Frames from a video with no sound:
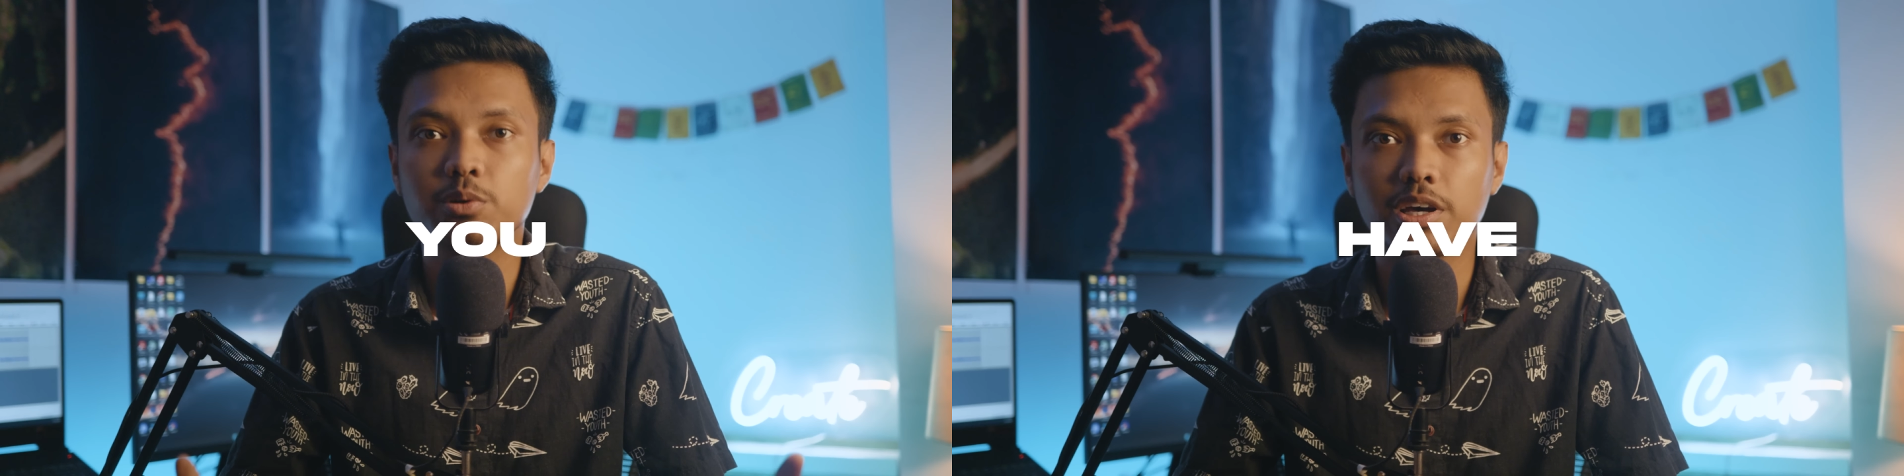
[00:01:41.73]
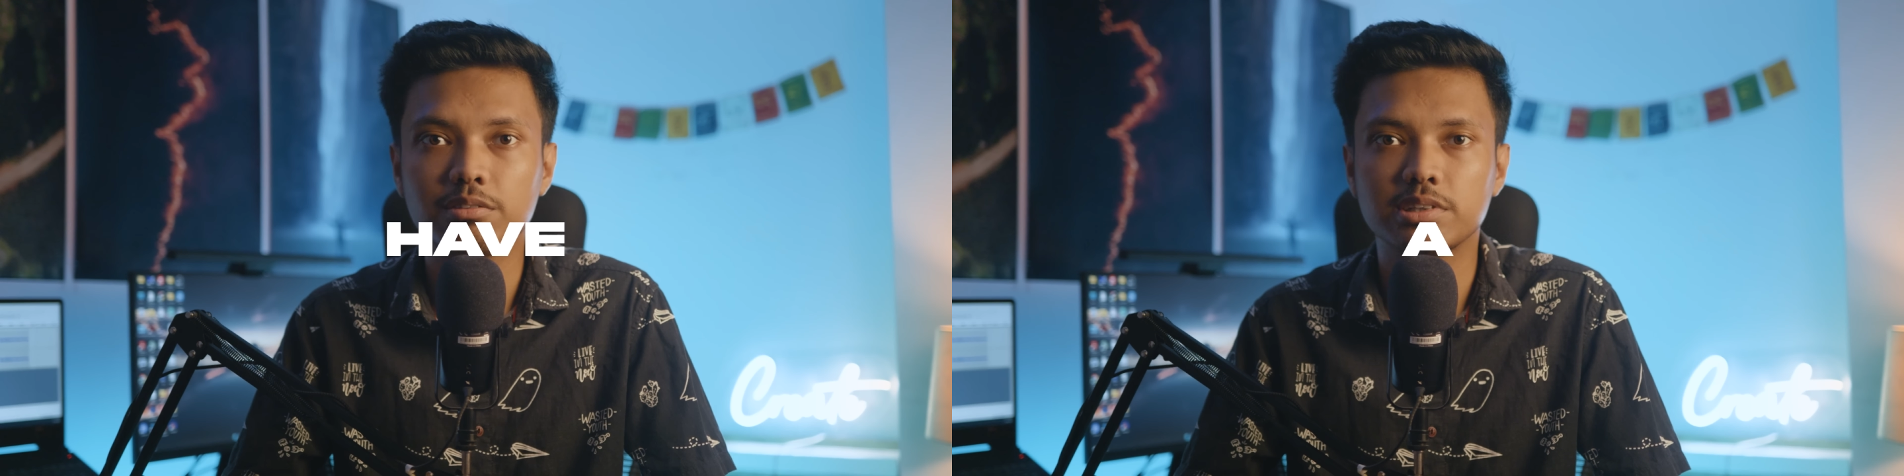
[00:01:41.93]

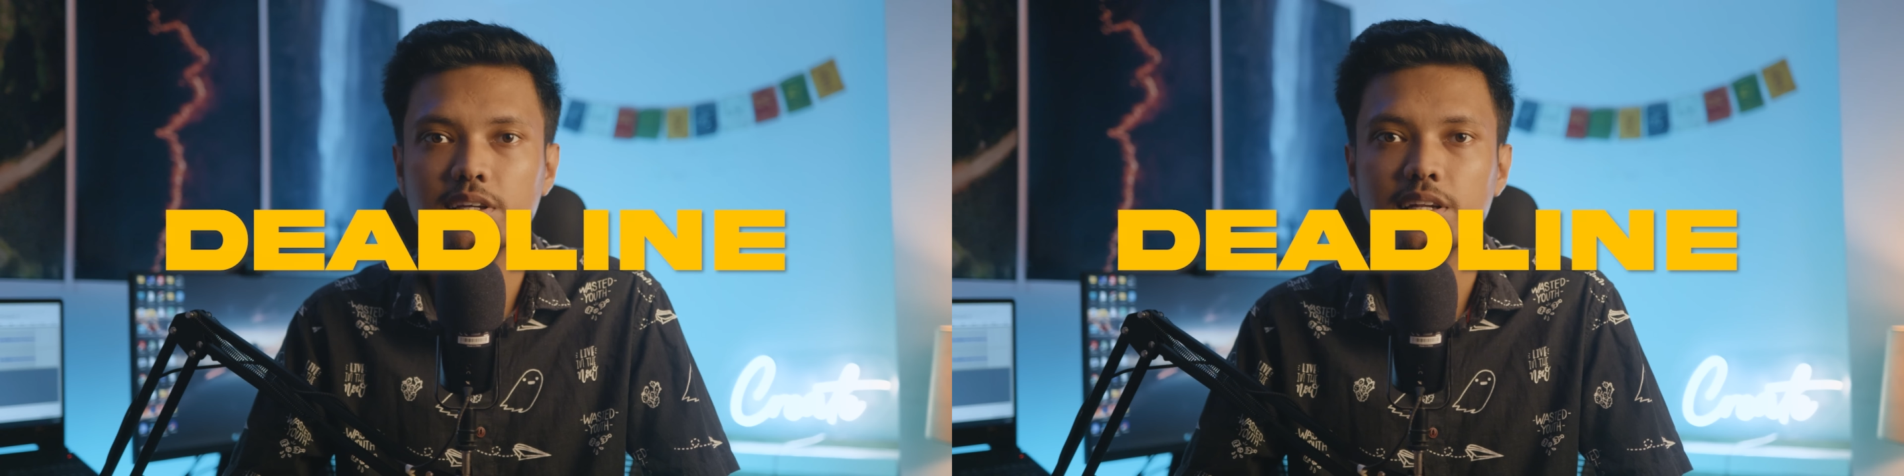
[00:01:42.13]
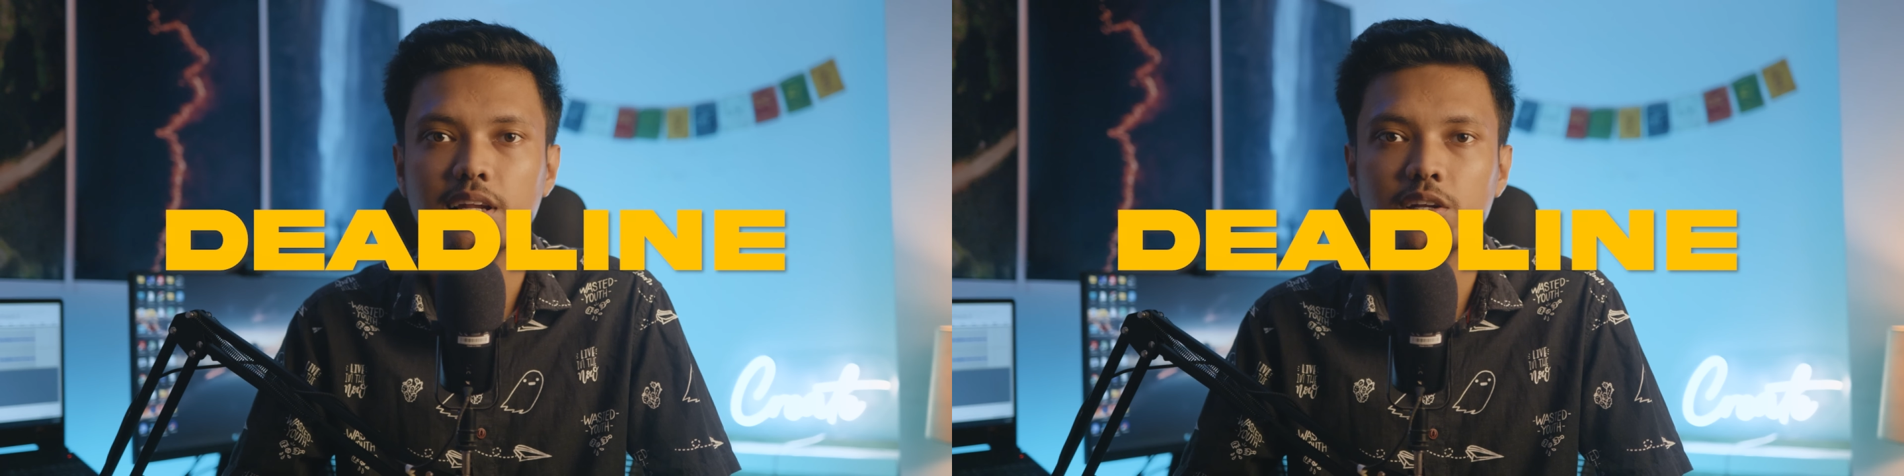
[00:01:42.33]
you have a
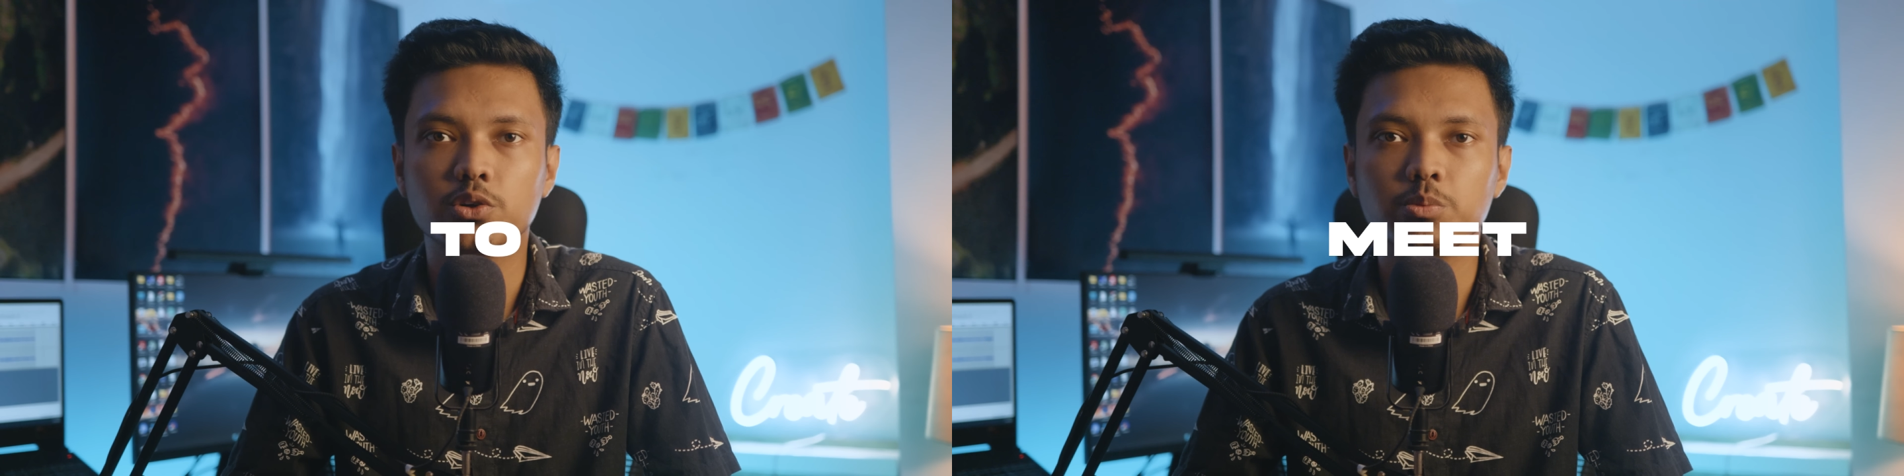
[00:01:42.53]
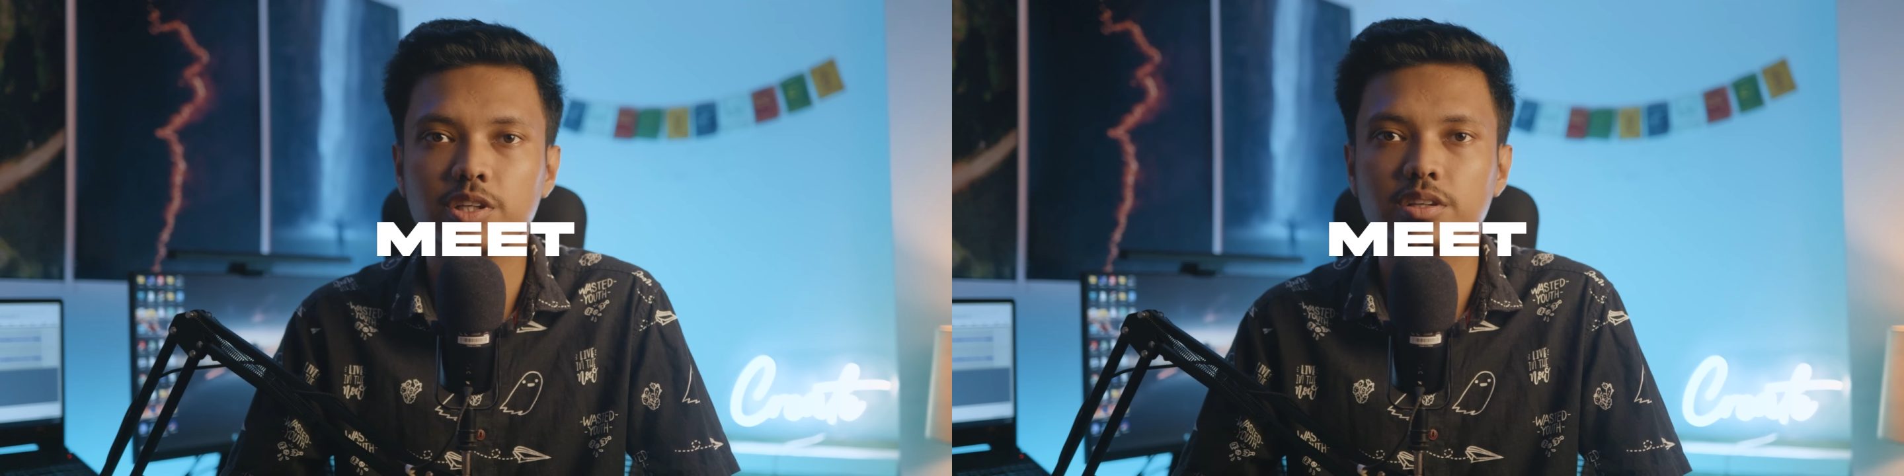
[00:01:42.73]
deadline
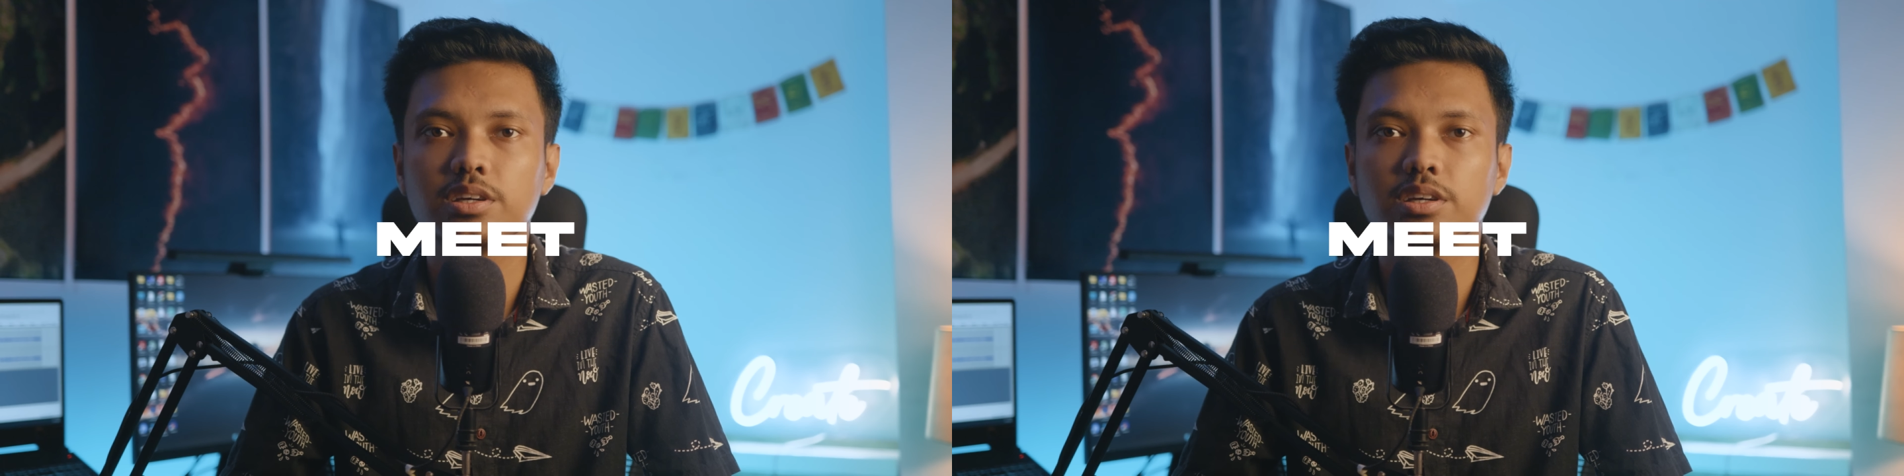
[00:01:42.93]
to meet,